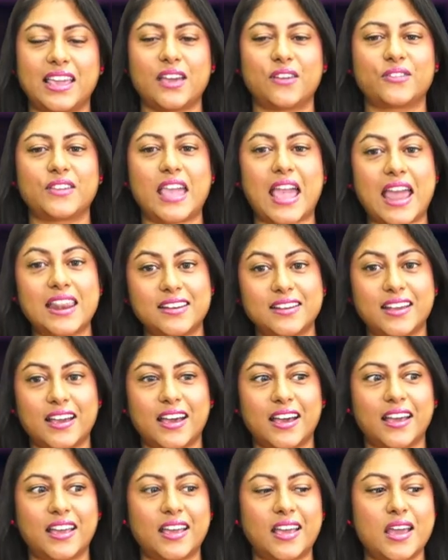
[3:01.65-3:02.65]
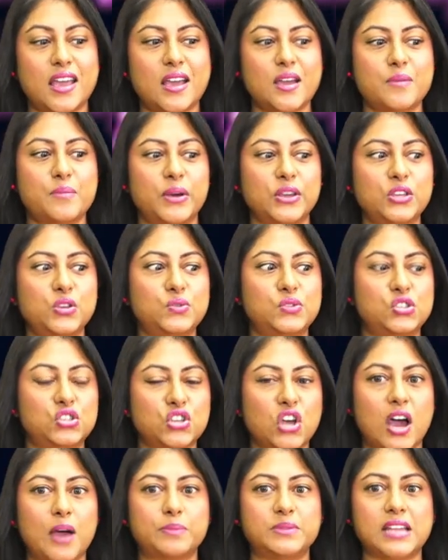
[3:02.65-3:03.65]
of Canada but you
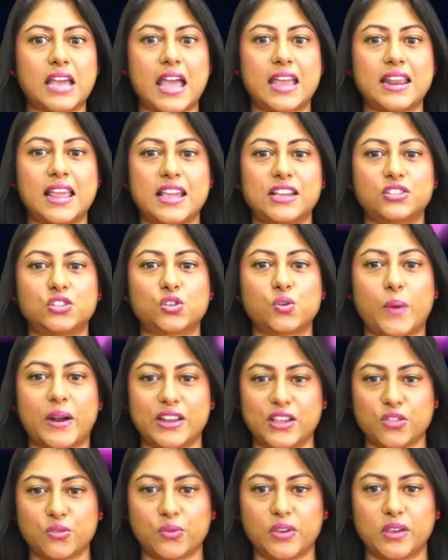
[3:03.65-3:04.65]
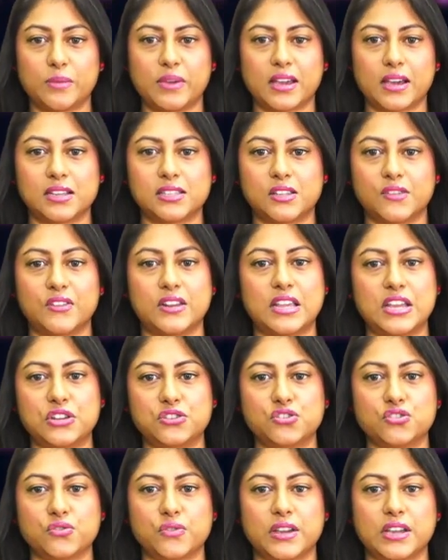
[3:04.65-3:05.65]
stopped at age 23 because of an
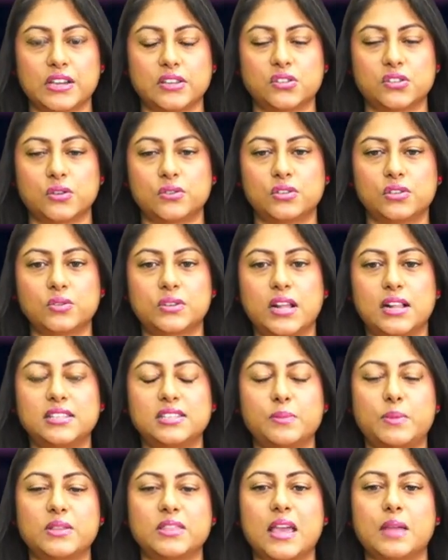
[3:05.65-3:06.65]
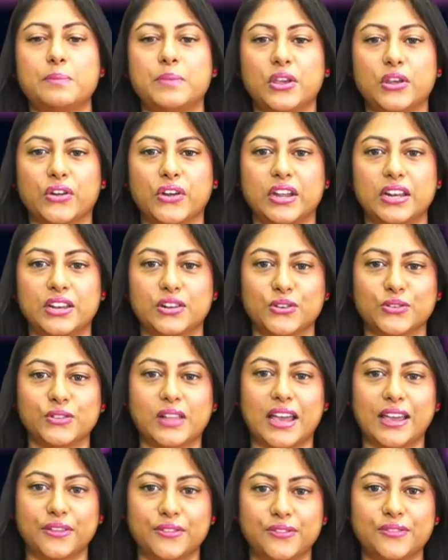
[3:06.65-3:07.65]
injury. So, so tell us about that period in your
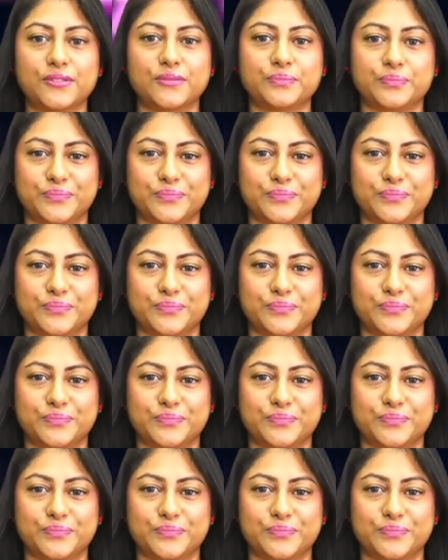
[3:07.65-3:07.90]
life.